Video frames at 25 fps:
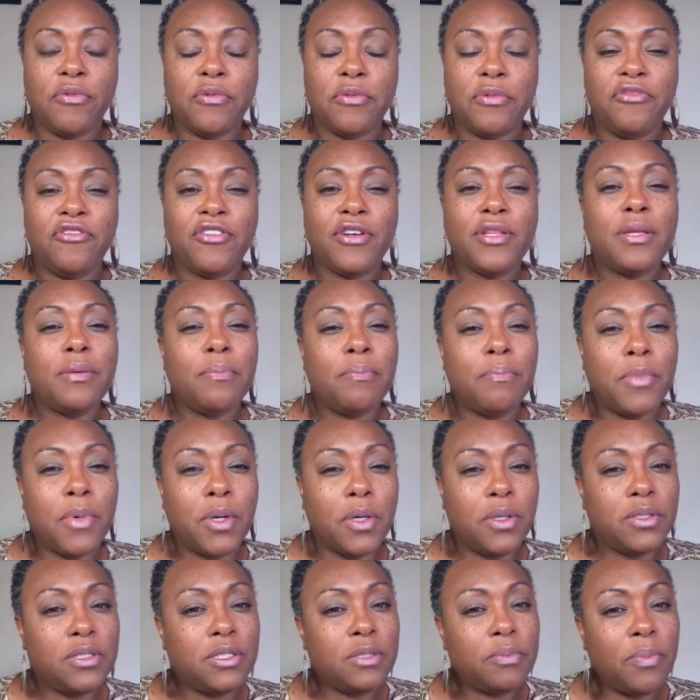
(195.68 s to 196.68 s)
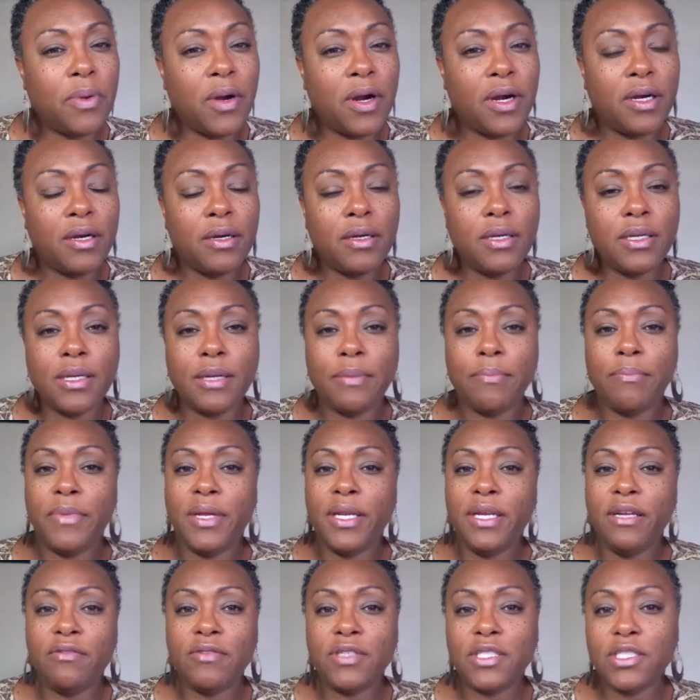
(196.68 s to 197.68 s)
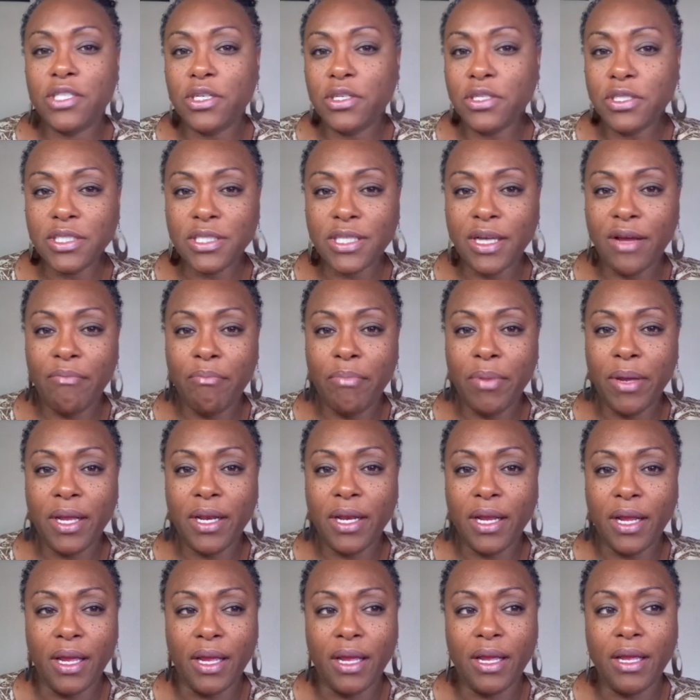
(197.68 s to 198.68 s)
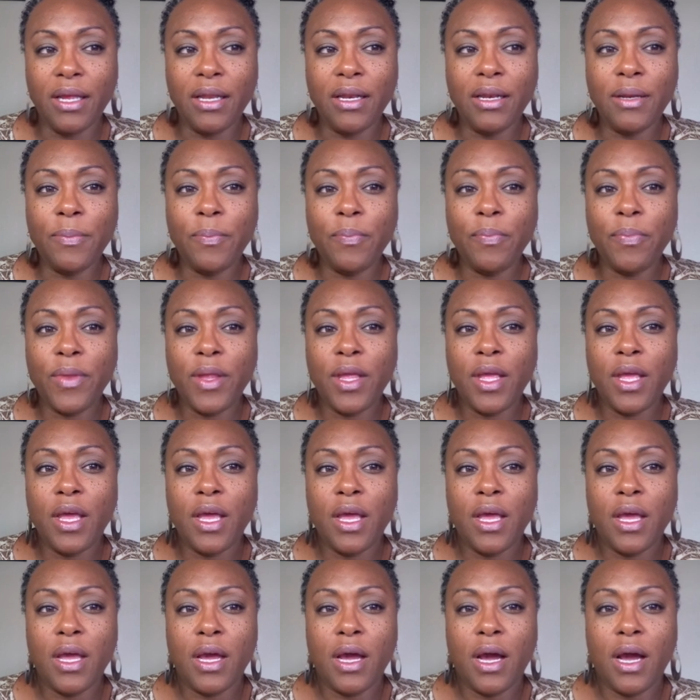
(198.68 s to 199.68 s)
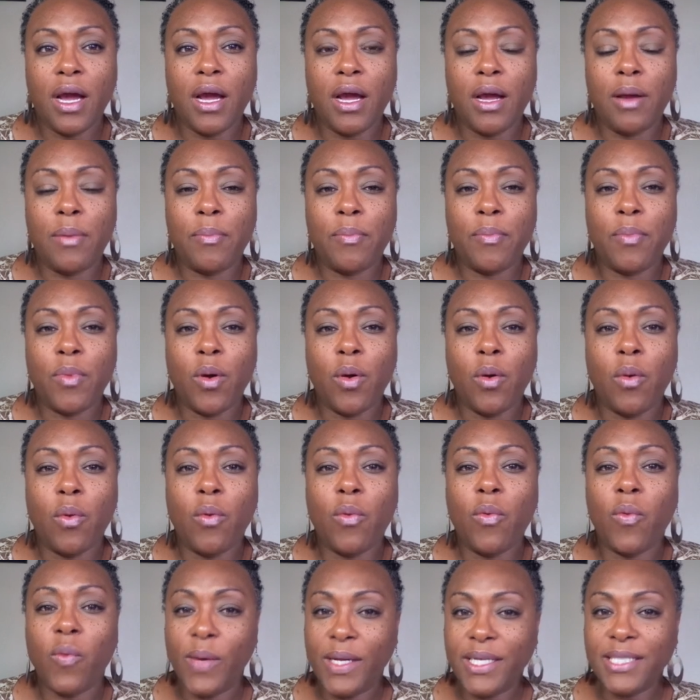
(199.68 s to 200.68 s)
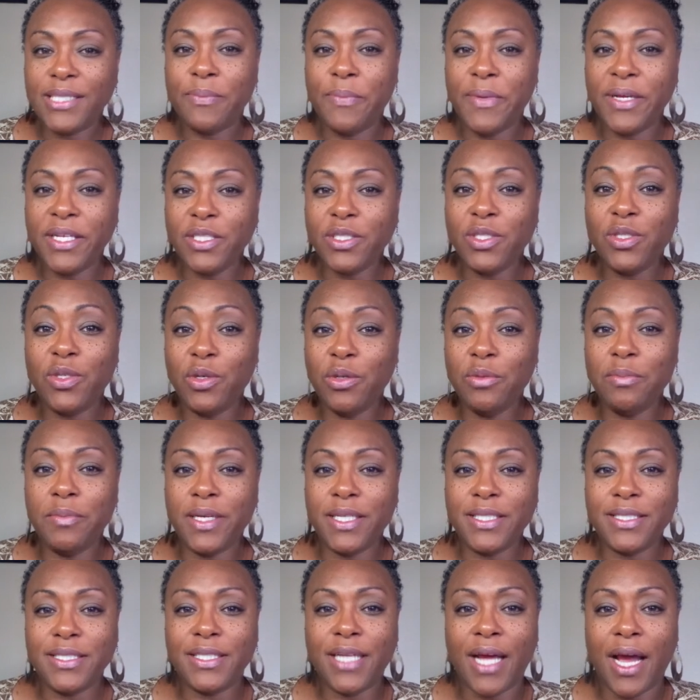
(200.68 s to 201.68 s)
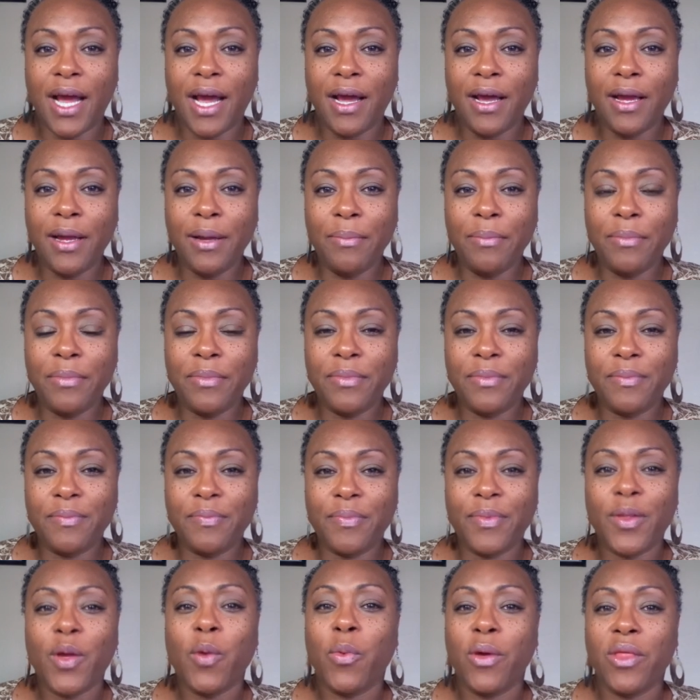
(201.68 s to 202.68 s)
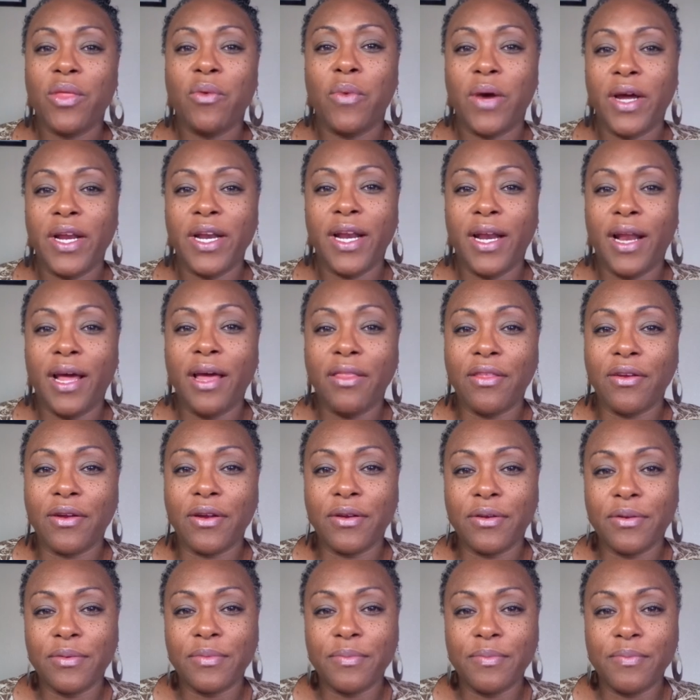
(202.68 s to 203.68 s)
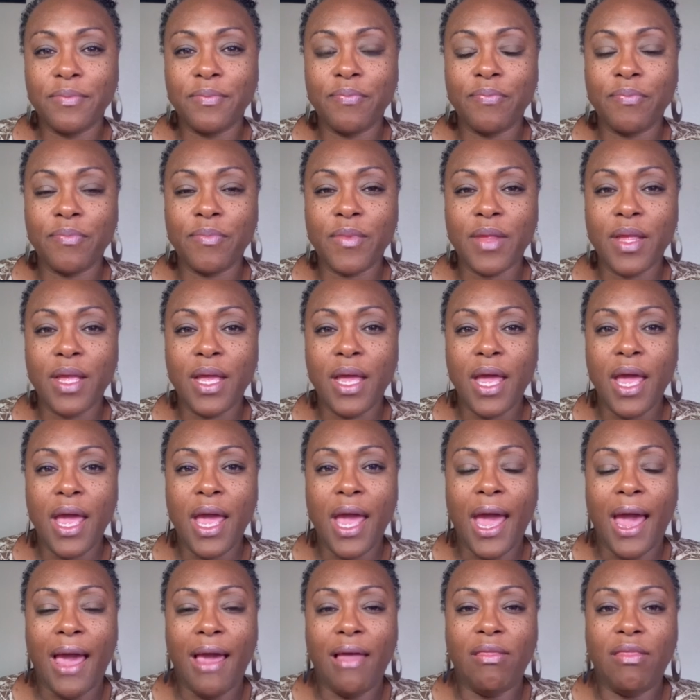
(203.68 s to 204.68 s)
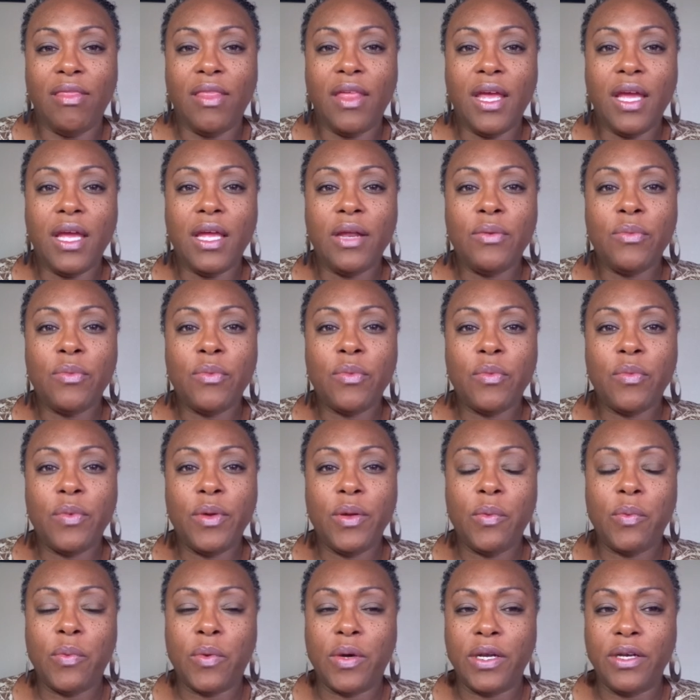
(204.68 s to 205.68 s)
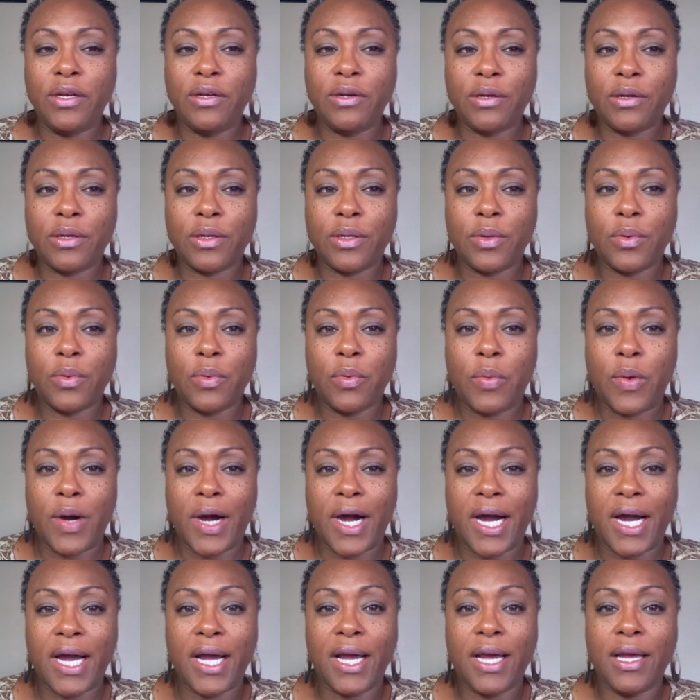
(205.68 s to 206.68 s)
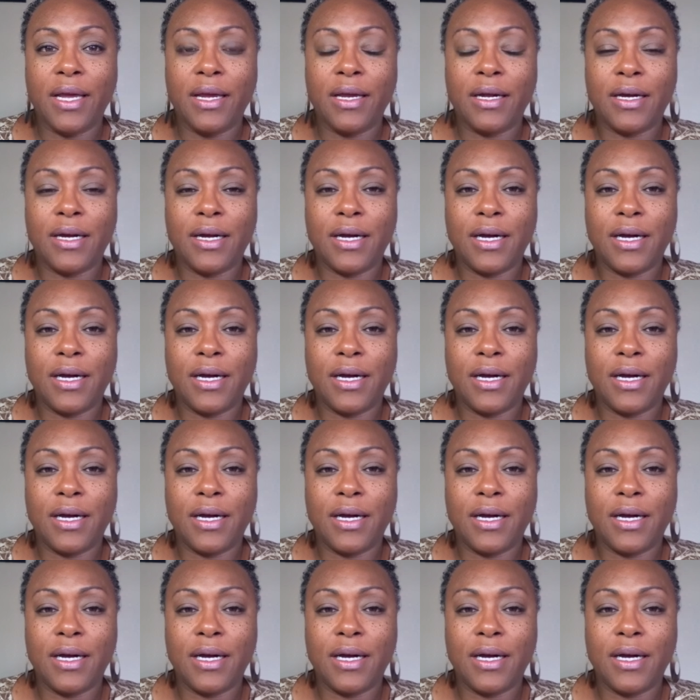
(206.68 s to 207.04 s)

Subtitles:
for the most part, many of the churches I've been in, we spend too much time with one another. And then we wonder why